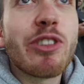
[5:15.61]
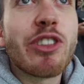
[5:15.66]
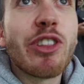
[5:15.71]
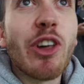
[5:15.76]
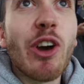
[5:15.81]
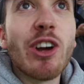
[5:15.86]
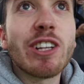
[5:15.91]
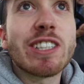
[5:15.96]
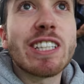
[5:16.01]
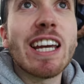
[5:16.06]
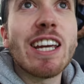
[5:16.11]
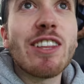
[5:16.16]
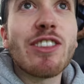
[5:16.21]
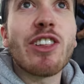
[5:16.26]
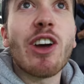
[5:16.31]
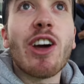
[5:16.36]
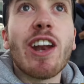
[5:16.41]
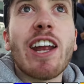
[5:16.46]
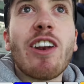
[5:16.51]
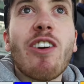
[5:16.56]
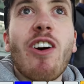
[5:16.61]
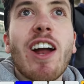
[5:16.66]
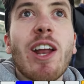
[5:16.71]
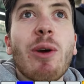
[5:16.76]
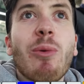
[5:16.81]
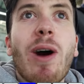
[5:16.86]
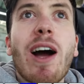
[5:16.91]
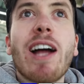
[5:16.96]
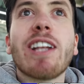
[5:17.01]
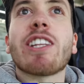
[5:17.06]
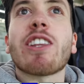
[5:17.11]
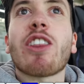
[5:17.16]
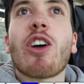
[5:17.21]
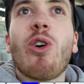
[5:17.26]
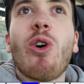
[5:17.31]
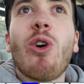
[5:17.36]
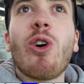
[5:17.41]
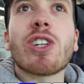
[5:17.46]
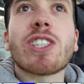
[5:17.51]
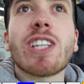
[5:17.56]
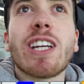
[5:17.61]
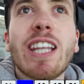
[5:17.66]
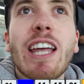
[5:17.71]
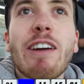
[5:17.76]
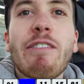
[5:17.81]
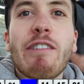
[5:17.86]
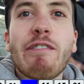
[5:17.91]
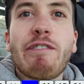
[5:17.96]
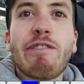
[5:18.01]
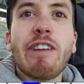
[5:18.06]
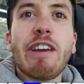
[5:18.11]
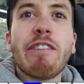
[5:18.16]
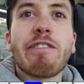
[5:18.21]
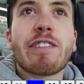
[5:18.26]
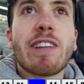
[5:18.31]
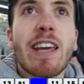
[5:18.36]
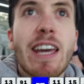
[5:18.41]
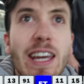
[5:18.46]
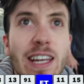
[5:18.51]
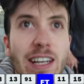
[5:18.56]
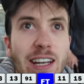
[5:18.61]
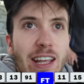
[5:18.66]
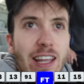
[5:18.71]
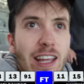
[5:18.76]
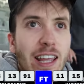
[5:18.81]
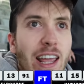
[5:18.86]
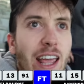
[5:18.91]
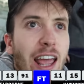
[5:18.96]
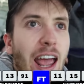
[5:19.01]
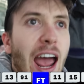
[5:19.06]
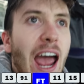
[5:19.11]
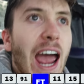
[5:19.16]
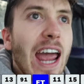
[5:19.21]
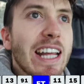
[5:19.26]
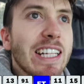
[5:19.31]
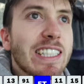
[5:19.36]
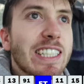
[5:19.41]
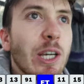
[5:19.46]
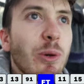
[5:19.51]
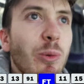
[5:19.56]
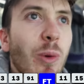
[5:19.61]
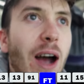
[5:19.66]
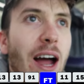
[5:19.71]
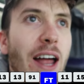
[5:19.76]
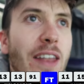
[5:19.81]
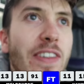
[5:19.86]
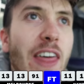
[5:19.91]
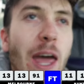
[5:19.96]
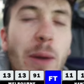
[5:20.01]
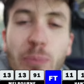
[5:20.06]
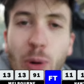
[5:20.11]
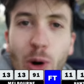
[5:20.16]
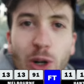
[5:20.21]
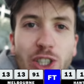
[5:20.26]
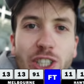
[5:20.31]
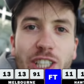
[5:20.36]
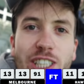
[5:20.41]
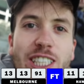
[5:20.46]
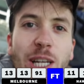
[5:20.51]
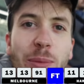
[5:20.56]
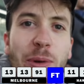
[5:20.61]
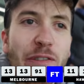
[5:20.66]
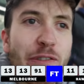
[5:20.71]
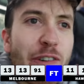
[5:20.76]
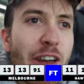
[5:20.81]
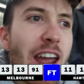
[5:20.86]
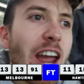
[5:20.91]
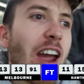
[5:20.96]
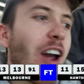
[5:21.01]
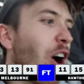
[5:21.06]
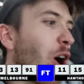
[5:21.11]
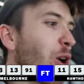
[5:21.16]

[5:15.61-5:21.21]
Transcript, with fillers: 13, 13, 91 to the Hawks, 11, 15, 81. They pushed us, to be fair.